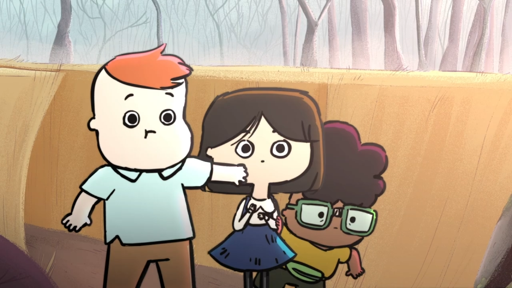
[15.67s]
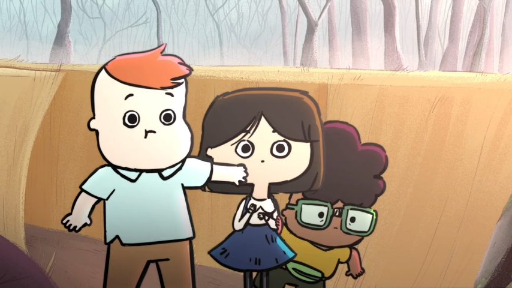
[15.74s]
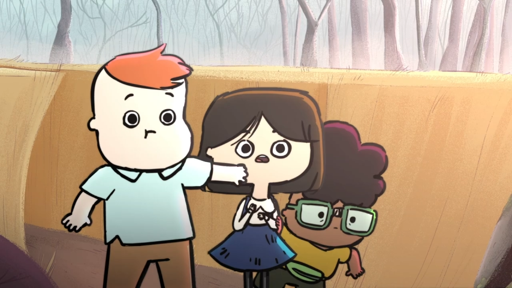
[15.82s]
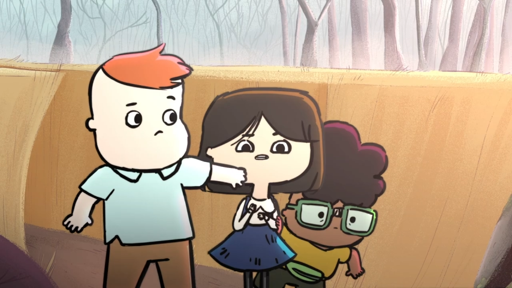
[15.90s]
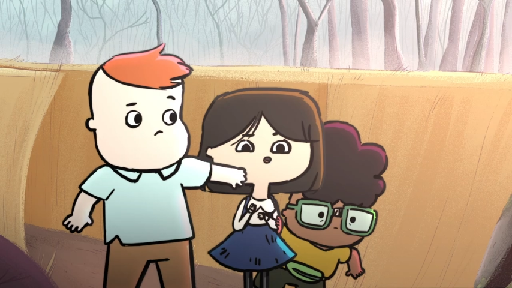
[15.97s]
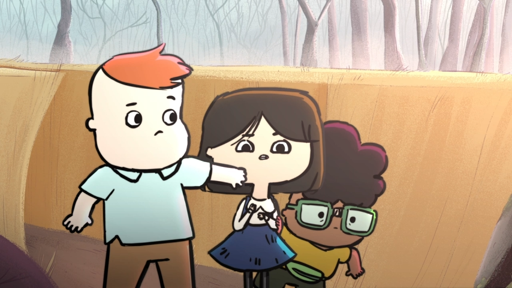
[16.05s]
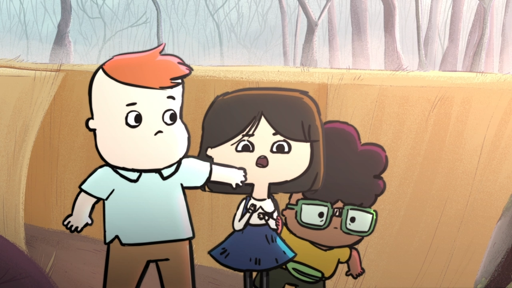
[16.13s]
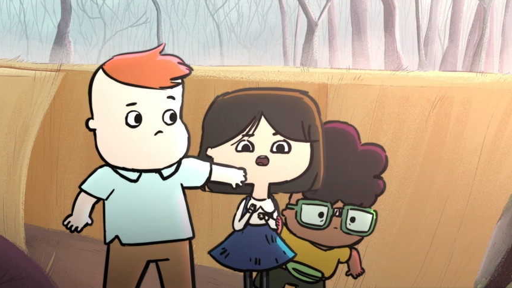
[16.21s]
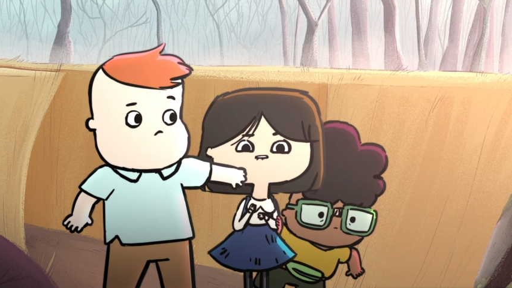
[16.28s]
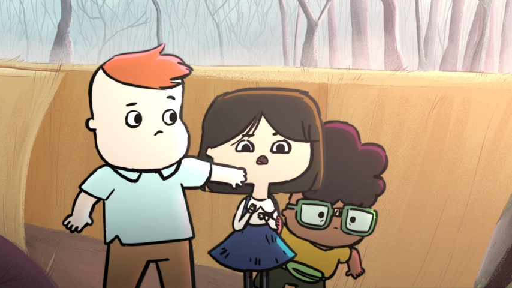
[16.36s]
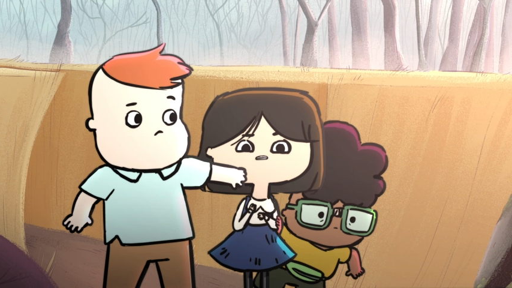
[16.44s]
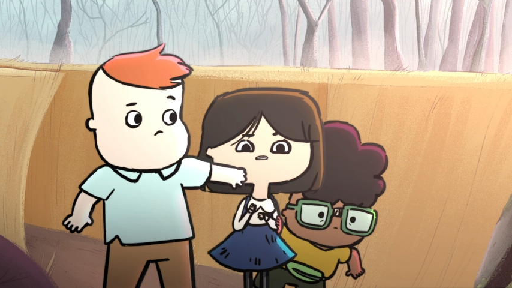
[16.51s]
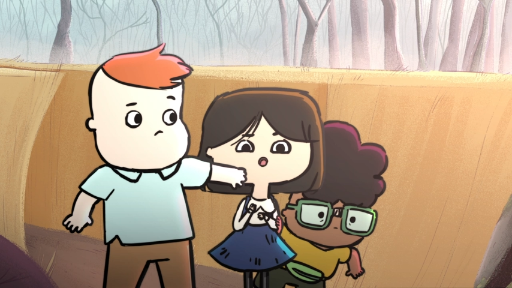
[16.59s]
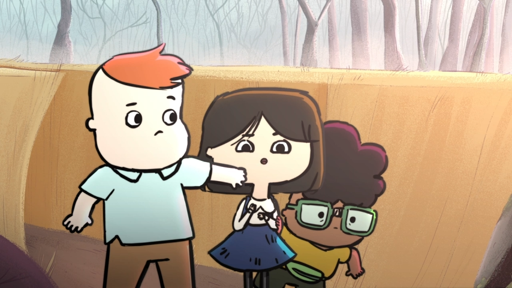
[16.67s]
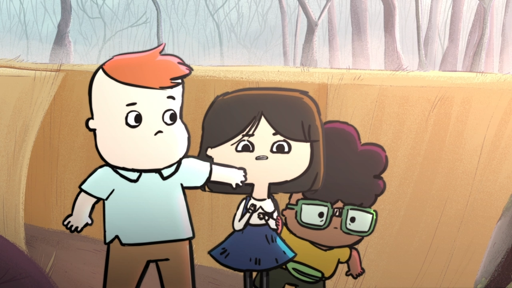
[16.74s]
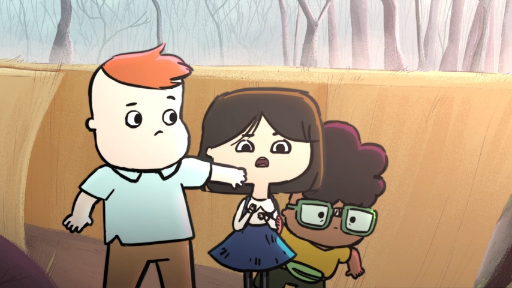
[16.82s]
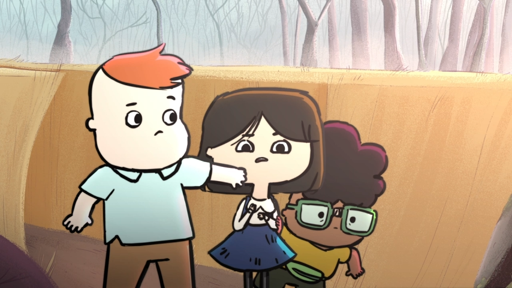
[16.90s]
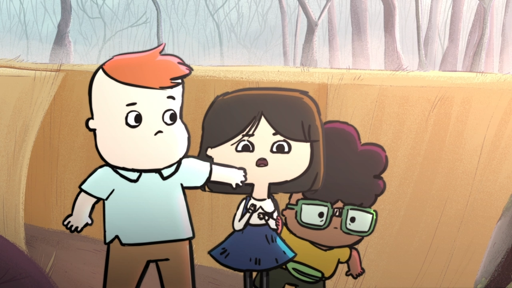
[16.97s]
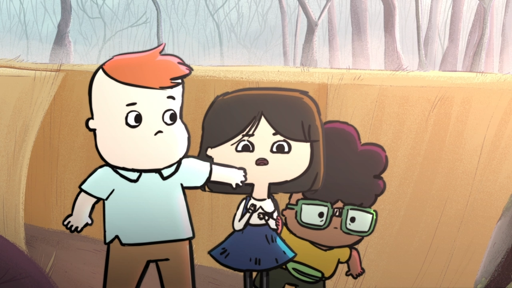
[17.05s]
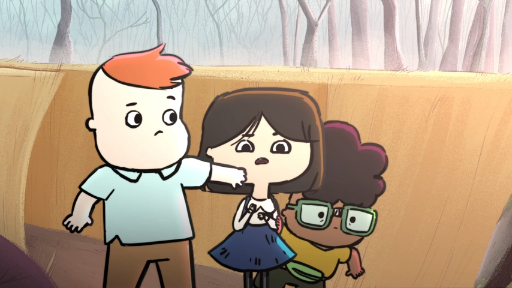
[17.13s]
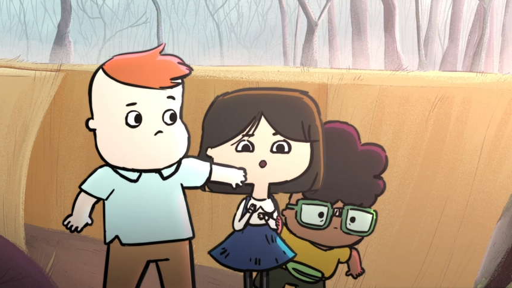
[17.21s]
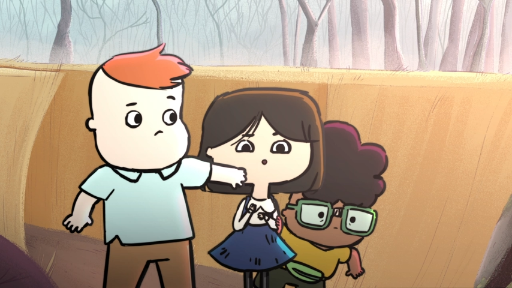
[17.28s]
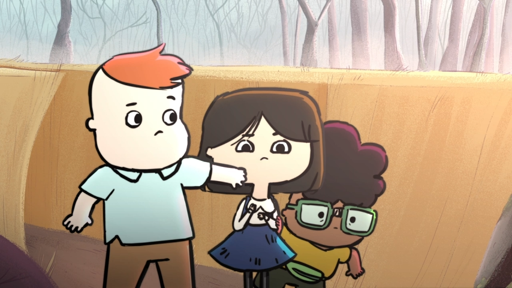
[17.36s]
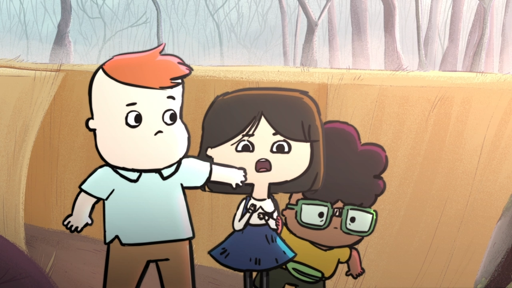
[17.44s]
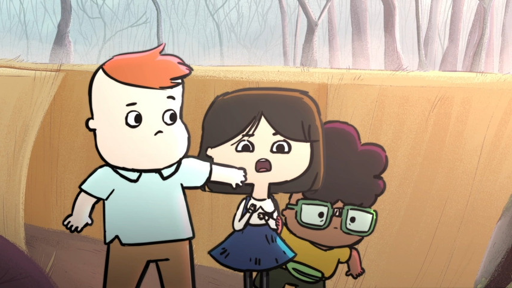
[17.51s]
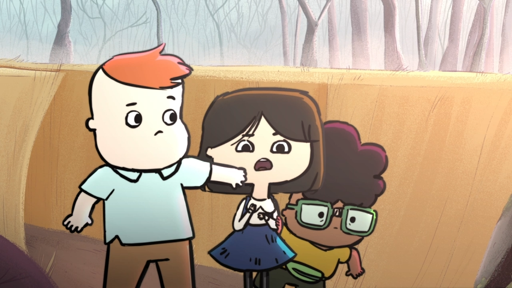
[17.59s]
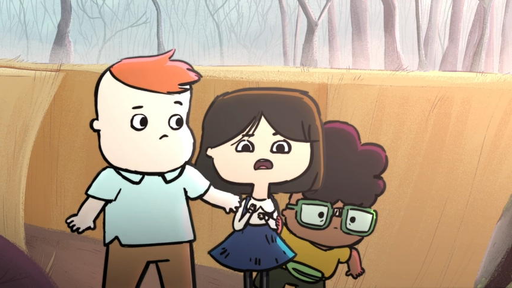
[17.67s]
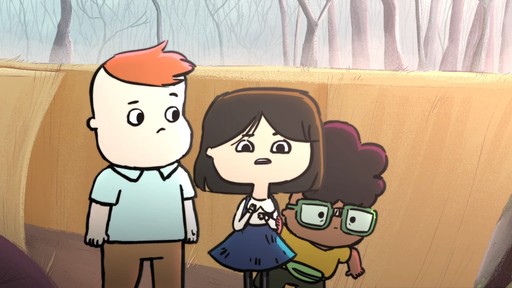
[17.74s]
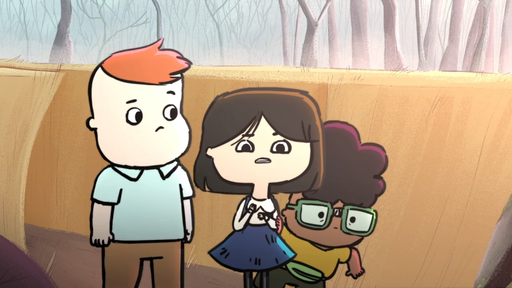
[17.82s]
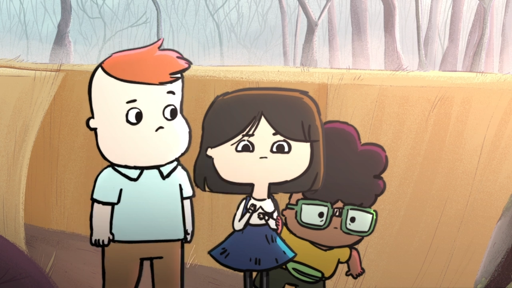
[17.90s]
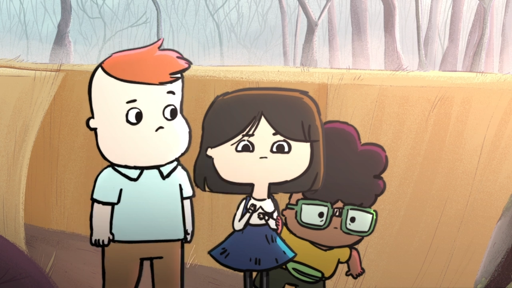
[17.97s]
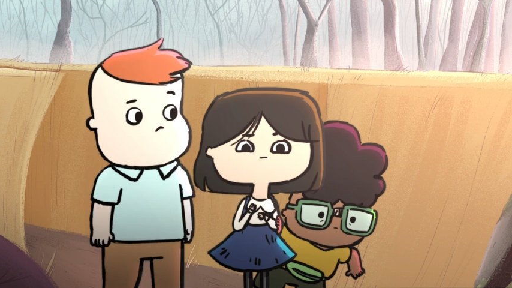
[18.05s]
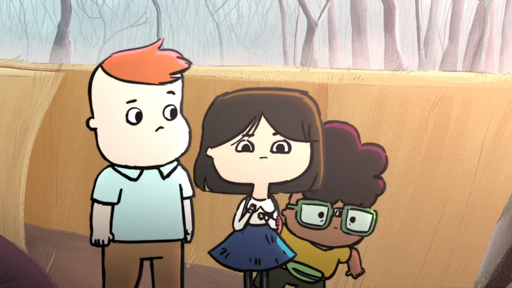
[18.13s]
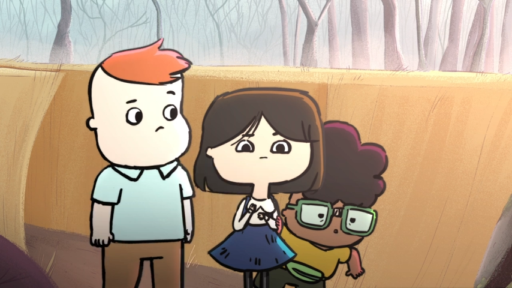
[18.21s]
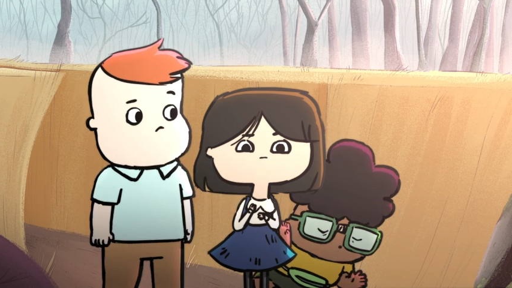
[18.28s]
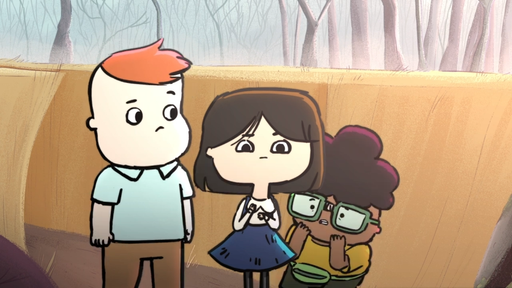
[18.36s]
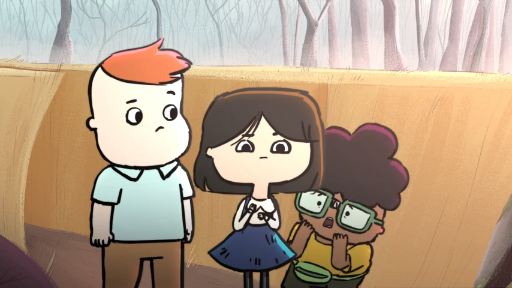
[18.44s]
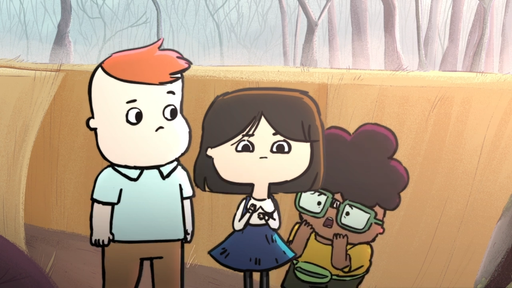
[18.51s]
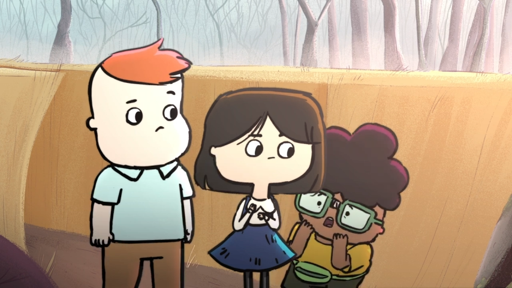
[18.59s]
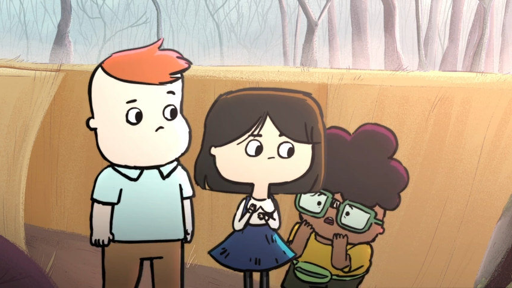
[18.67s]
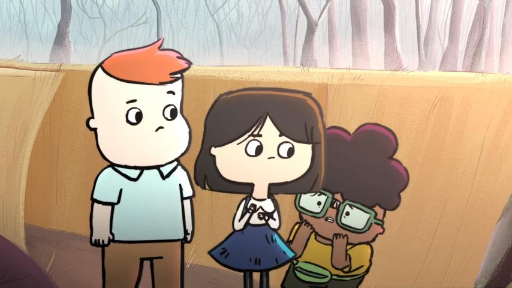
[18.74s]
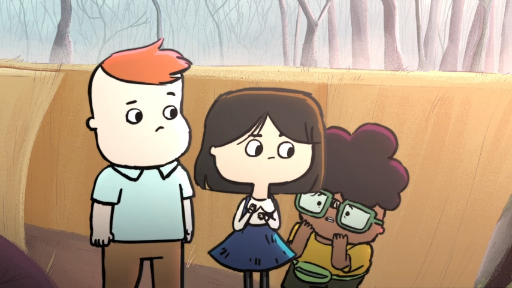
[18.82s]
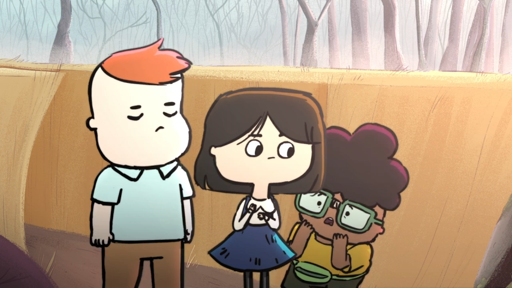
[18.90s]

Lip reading: [unreadable: no face in view]